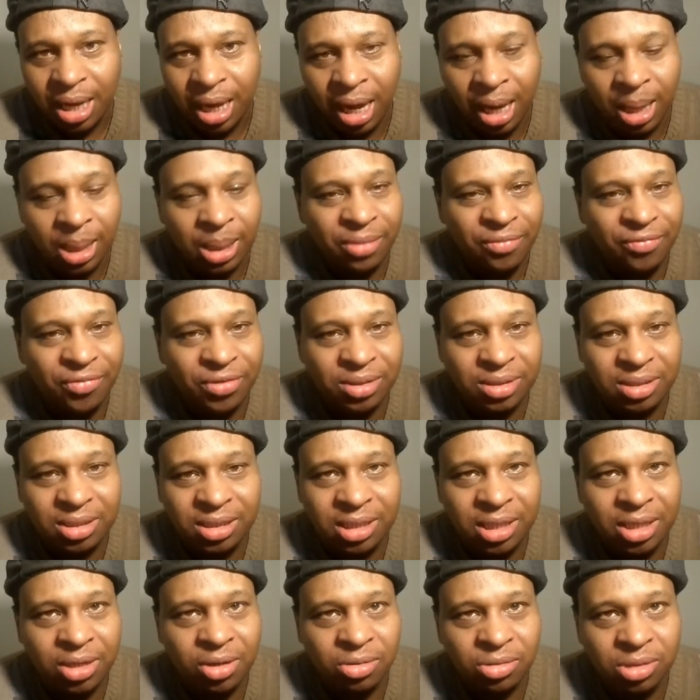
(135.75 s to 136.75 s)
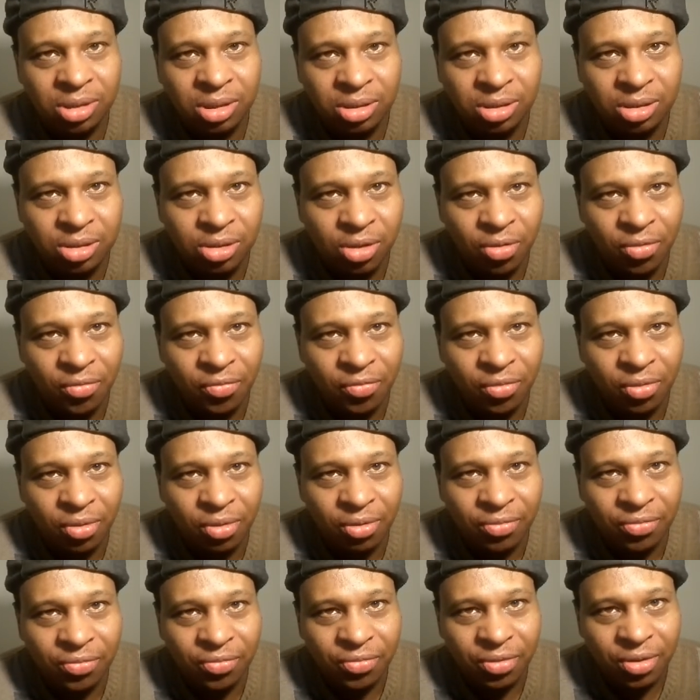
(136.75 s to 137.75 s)
elephant seals, and so
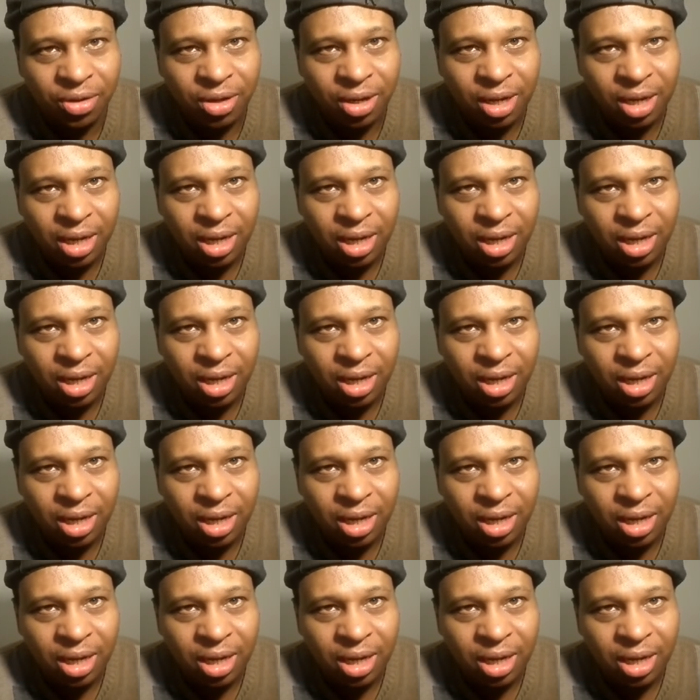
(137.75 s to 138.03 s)
forth.